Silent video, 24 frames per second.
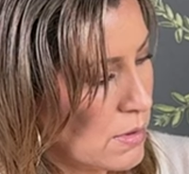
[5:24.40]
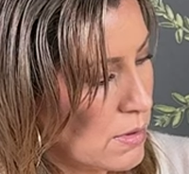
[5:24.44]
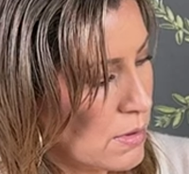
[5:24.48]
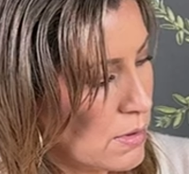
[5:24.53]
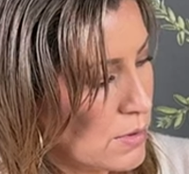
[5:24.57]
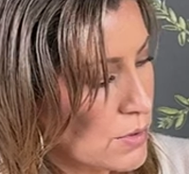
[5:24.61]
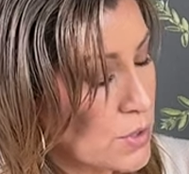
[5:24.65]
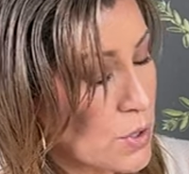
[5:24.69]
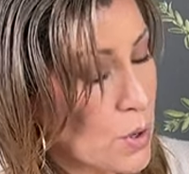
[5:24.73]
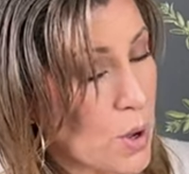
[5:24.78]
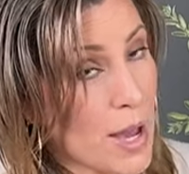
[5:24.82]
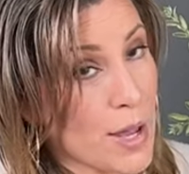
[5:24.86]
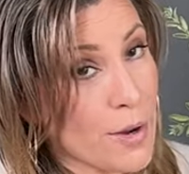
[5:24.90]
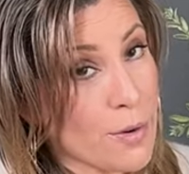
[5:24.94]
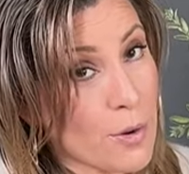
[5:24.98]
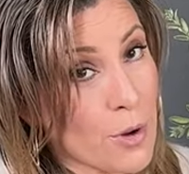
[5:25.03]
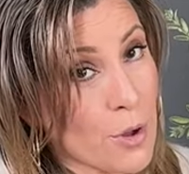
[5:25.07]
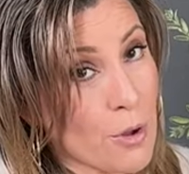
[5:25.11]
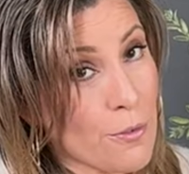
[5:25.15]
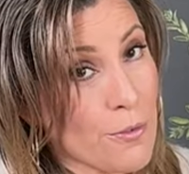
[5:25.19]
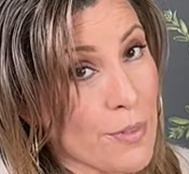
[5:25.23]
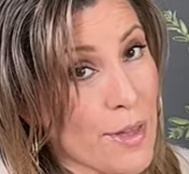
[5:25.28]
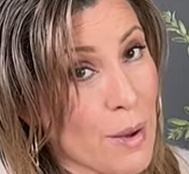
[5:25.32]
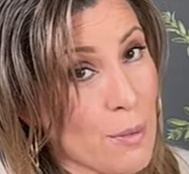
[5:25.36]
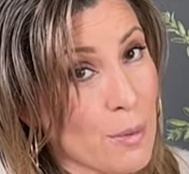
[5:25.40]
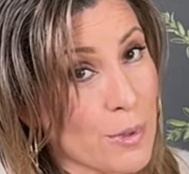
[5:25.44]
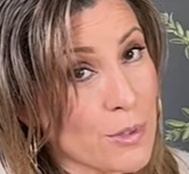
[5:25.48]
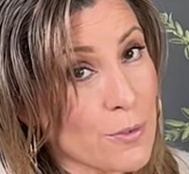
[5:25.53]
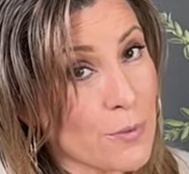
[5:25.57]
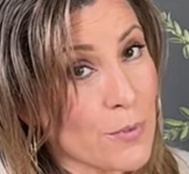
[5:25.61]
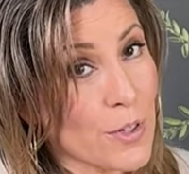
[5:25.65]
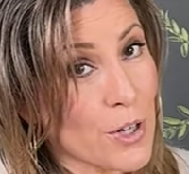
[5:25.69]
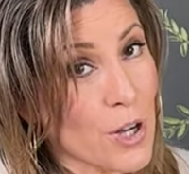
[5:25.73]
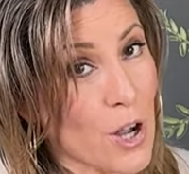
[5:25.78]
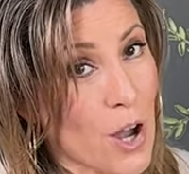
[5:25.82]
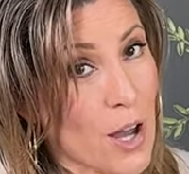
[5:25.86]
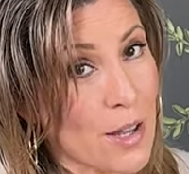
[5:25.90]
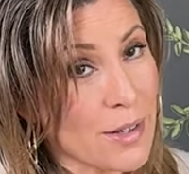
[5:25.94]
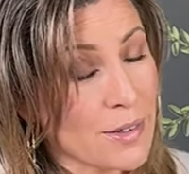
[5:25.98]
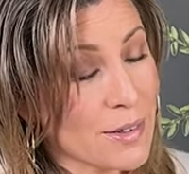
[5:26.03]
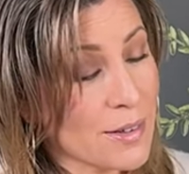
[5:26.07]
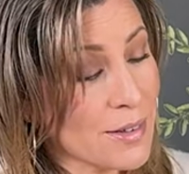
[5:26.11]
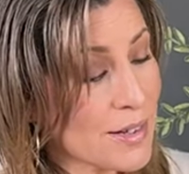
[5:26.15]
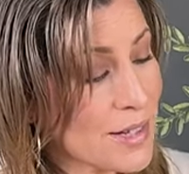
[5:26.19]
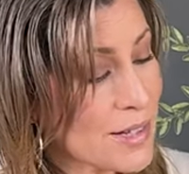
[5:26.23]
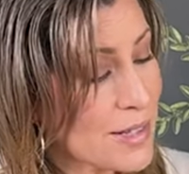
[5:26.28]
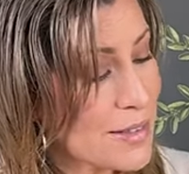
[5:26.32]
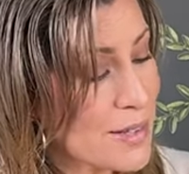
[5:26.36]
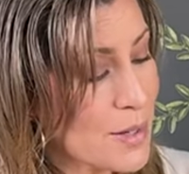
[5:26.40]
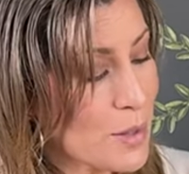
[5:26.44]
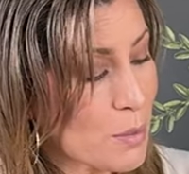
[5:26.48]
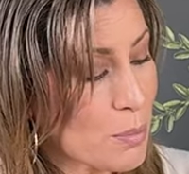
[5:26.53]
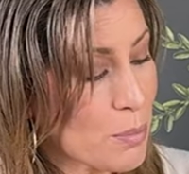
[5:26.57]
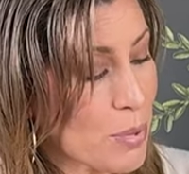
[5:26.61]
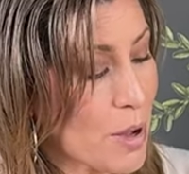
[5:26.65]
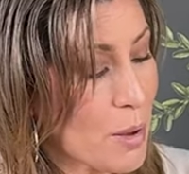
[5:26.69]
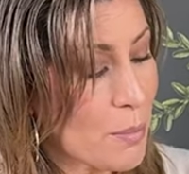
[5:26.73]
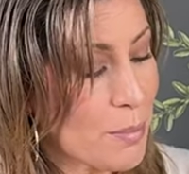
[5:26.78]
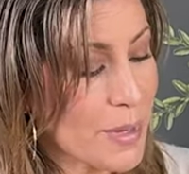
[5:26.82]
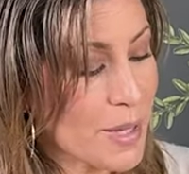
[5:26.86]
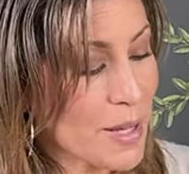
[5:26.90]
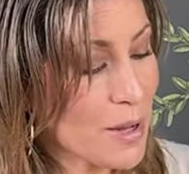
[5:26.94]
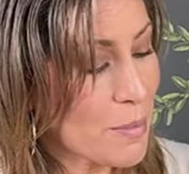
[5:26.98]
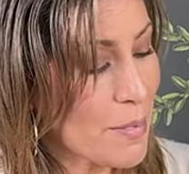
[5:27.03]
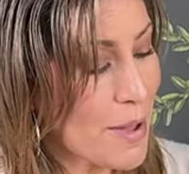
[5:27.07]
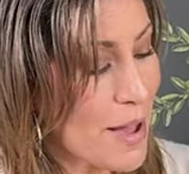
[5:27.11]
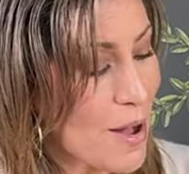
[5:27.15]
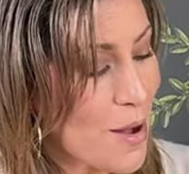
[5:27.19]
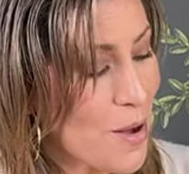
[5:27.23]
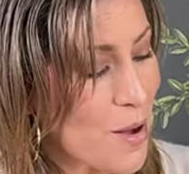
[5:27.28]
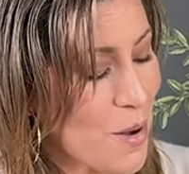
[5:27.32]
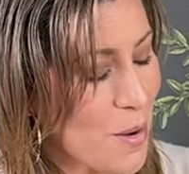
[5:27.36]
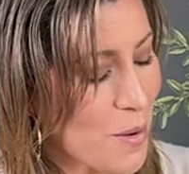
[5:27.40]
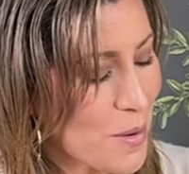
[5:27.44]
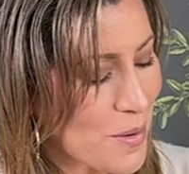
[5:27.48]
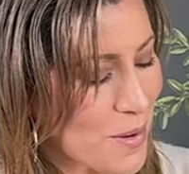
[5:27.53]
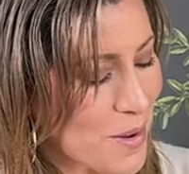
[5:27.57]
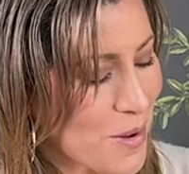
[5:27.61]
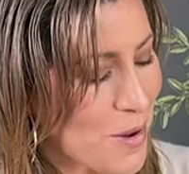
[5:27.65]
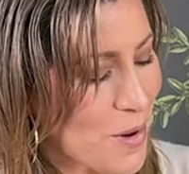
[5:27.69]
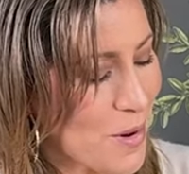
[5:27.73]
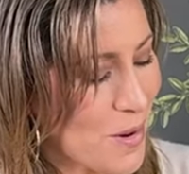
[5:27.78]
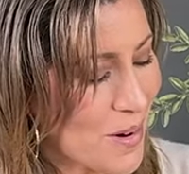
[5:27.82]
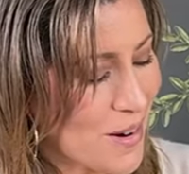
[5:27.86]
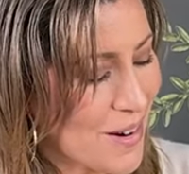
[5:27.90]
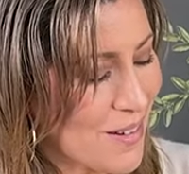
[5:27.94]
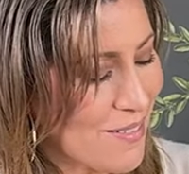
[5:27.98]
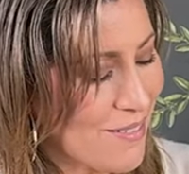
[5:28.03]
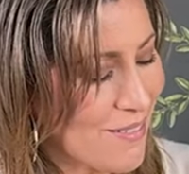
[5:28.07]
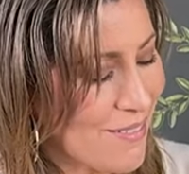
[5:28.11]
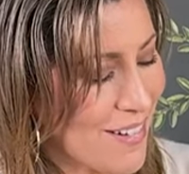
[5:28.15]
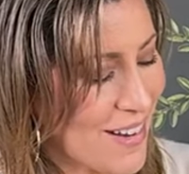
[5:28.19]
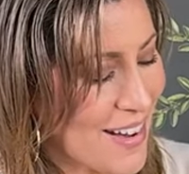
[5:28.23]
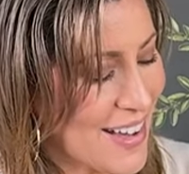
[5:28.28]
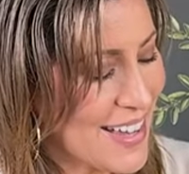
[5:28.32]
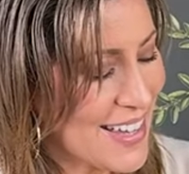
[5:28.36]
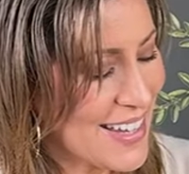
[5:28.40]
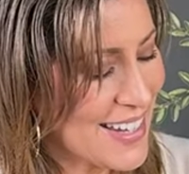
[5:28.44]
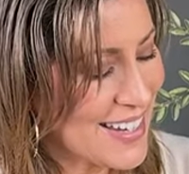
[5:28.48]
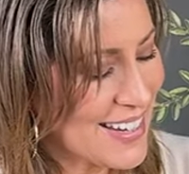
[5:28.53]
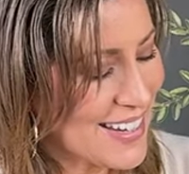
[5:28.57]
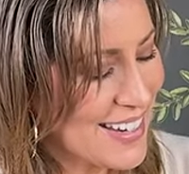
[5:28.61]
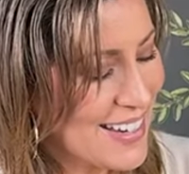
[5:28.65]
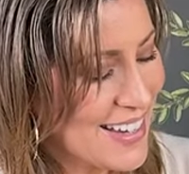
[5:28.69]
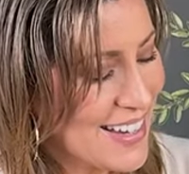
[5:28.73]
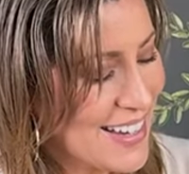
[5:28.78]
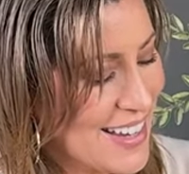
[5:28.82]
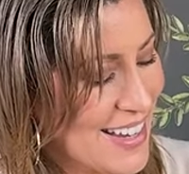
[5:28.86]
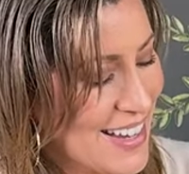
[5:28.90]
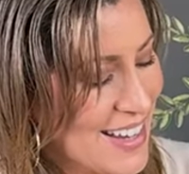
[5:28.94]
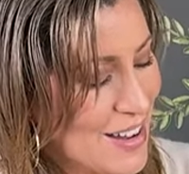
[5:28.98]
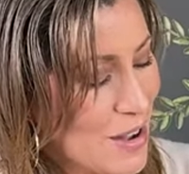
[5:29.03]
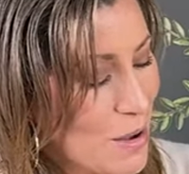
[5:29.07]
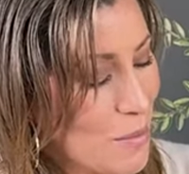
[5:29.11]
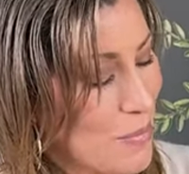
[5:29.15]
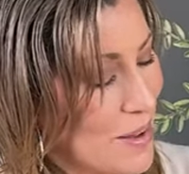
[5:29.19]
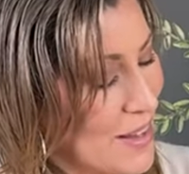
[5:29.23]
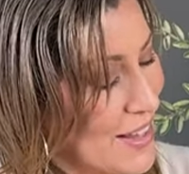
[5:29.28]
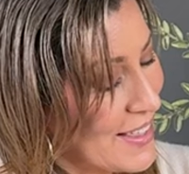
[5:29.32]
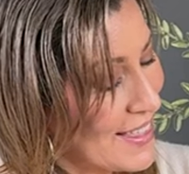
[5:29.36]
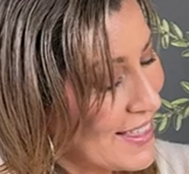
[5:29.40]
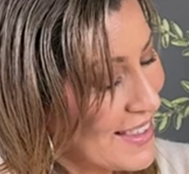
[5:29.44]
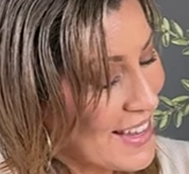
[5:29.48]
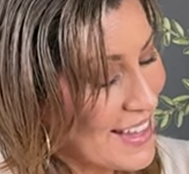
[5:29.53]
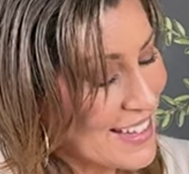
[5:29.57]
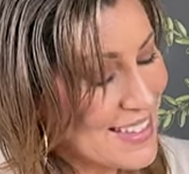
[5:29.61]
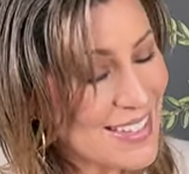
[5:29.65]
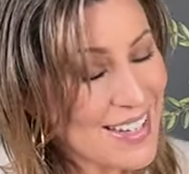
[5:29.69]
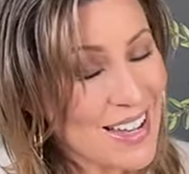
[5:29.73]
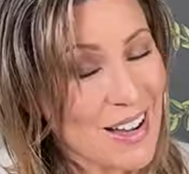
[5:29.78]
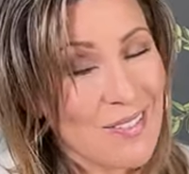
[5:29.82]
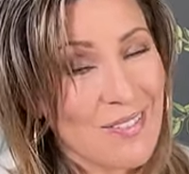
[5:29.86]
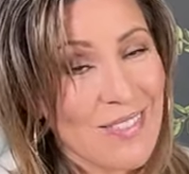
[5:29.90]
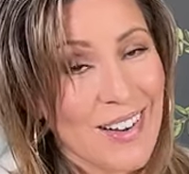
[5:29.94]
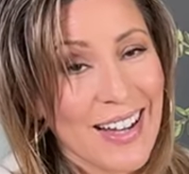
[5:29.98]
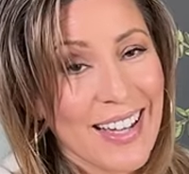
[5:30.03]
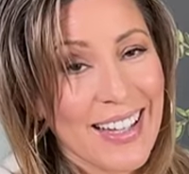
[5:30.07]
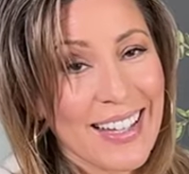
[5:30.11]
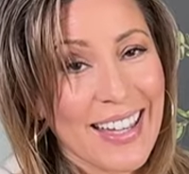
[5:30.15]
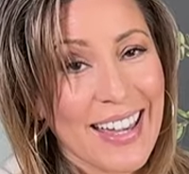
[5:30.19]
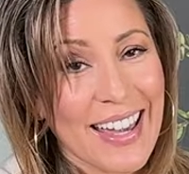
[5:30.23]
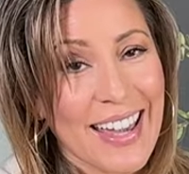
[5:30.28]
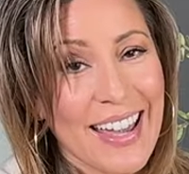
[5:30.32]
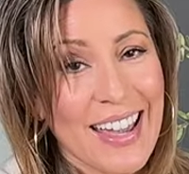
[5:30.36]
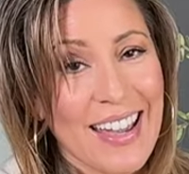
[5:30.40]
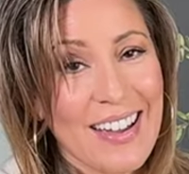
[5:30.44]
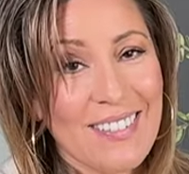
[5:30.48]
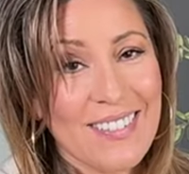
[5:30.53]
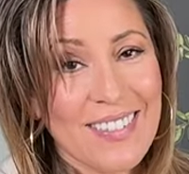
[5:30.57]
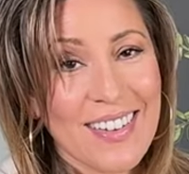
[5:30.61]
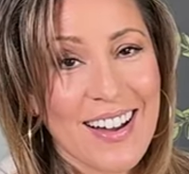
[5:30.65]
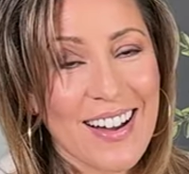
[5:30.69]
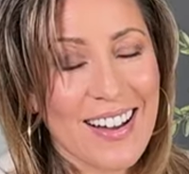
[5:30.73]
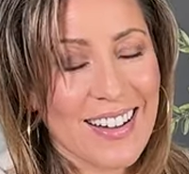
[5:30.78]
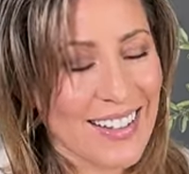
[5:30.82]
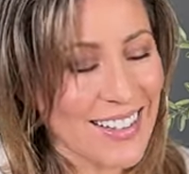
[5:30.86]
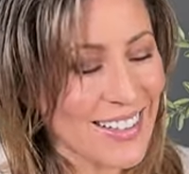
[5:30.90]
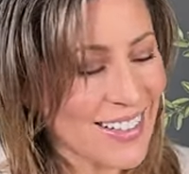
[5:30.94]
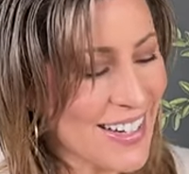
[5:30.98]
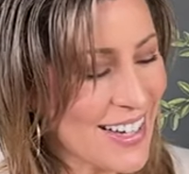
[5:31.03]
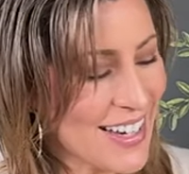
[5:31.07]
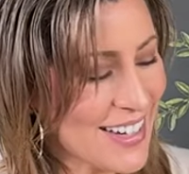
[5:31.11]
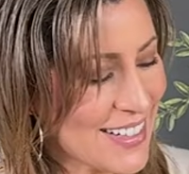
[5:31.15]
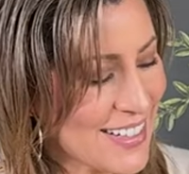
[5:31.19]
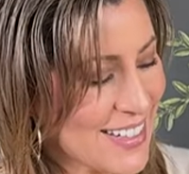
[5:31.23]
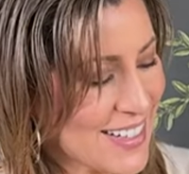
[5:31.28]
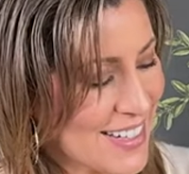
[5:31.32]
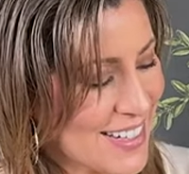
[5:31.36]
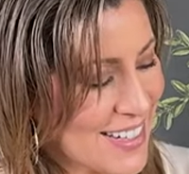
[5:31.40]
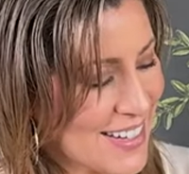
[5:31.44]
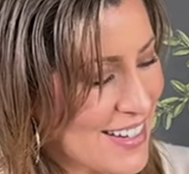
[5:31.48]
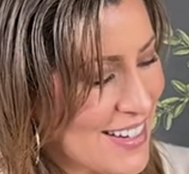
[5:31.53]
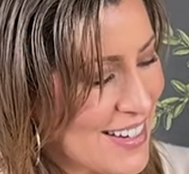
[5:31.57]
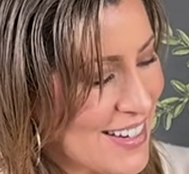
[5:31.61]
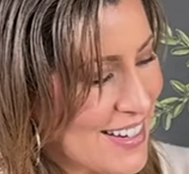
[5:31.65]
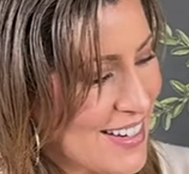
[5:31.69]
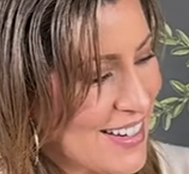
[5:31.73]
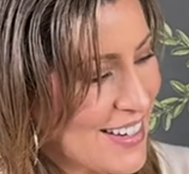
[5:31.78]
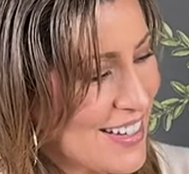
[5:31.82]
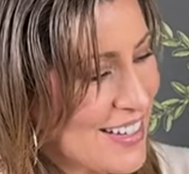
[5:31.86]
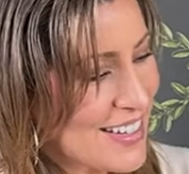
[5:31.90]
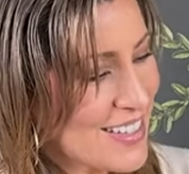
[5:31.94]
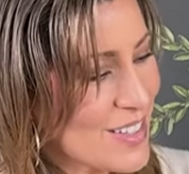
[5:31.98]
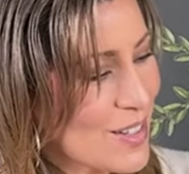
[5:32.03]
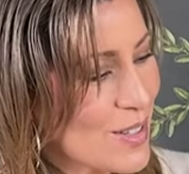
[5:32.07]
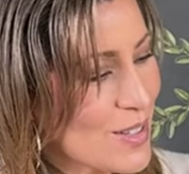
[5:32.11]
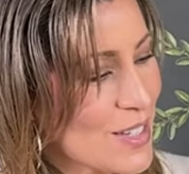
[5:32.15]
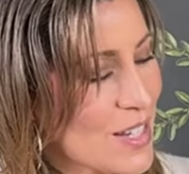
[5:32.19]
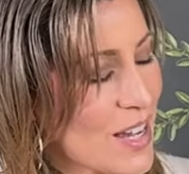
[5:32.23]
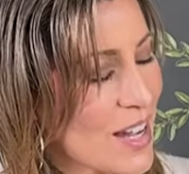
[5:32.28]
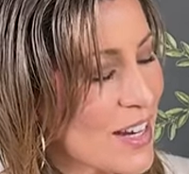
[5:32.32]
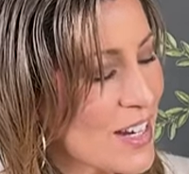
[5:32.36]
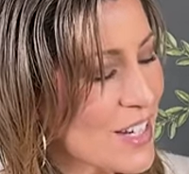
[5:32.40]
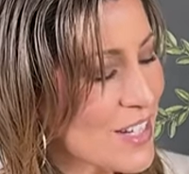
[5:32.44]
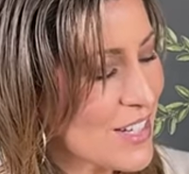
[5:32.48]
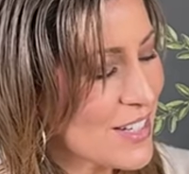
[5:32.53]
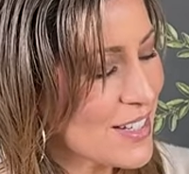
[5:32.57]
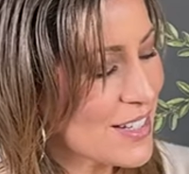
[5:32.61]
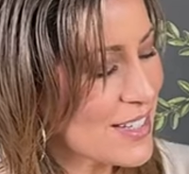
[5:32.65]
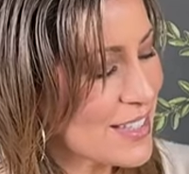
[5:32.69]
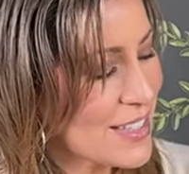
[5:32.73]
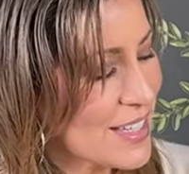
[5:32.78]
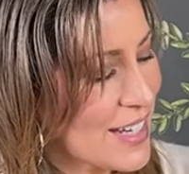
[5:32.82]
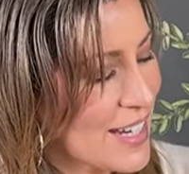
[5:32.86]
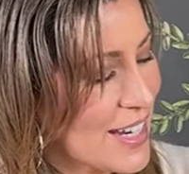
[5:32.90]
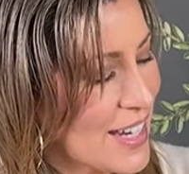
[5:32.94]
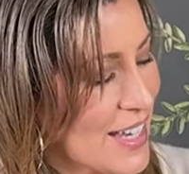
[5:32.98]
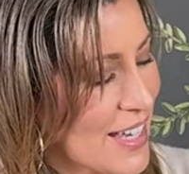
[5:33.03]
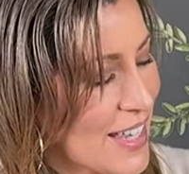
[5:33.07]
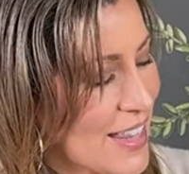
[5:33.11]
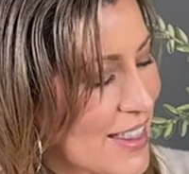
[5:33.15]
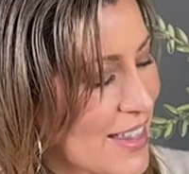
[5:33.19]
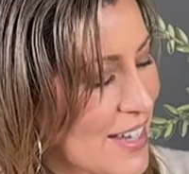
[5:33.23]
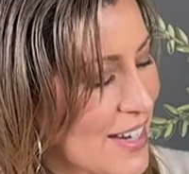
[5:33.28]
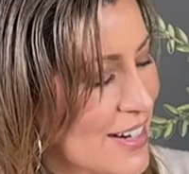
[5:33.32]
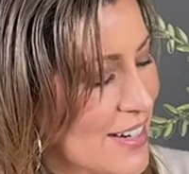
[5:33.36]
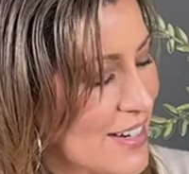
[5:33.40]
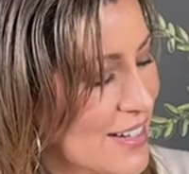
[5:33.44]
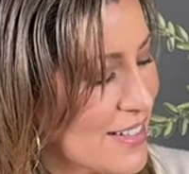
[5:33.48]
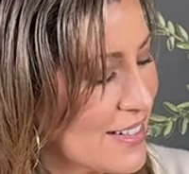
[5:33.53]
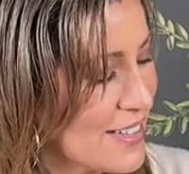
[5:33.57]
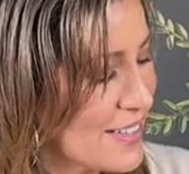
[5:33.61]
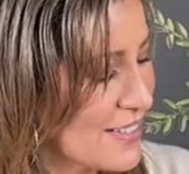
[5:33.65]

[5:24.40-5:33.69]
So I don't know if that was forgotten because they were pumping them out or what, but that's how mine came, not connected. So it's kind of just sitting in there.